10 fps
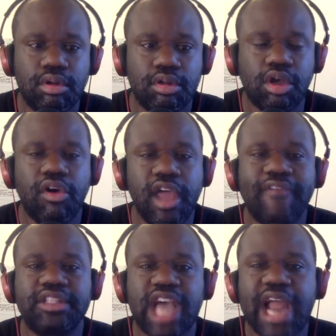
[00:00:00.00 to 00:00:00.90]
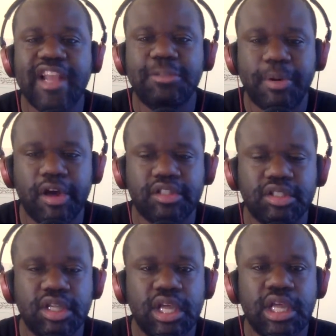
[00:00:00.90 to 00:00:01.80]
So if a Chinese
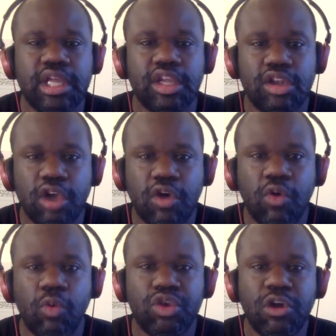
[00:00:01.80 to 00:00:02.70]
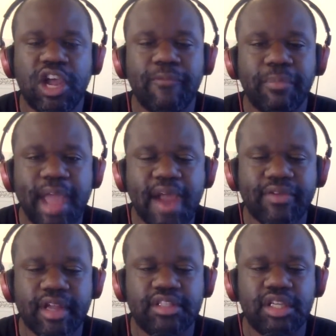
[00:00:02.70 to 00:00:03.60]
person, you know, when you come from
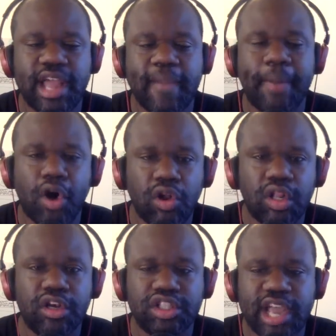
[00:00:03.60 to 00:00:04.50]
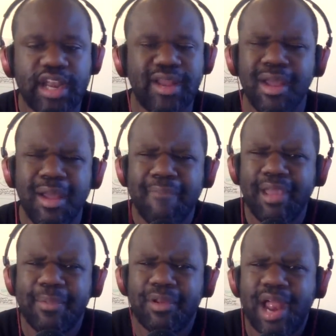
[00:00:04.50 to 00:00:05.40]
Africa to like Poland or China,
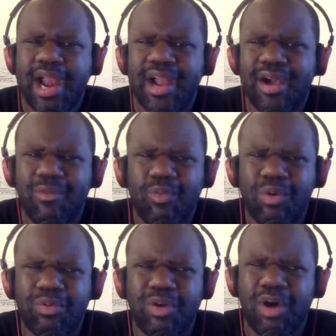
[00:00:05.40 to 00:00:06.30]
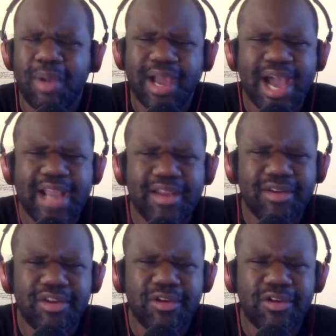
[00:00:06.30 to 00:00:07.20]
people are like, well, oh my God, you're
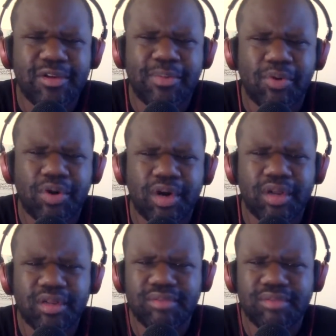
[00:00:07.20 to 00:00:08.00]
you're you're poor.